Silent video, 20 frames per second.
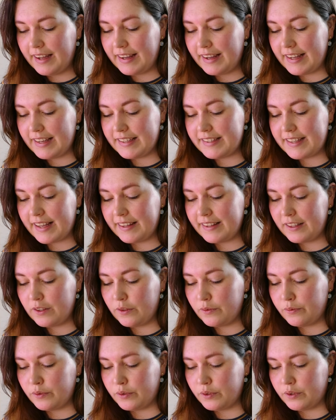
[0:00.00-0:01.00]
They stand at
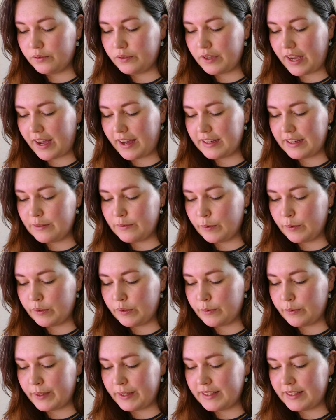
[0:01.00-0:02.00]
the foot of the ice
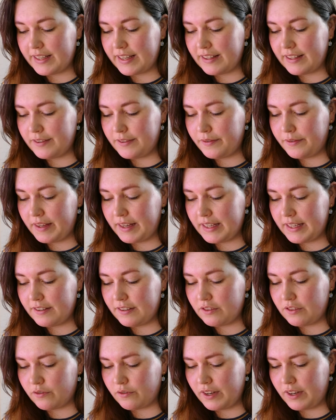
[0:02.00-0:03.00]
walls when Ten's face
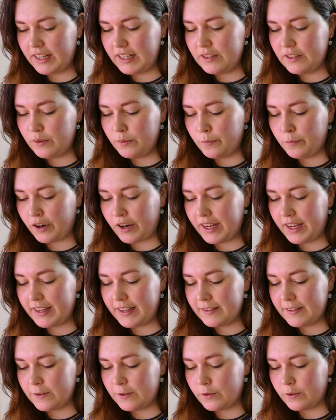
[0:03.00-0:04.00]
is ready to break
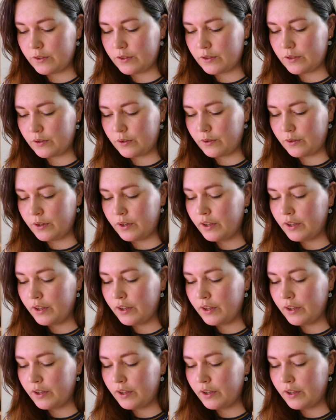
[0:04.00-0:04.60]
into a song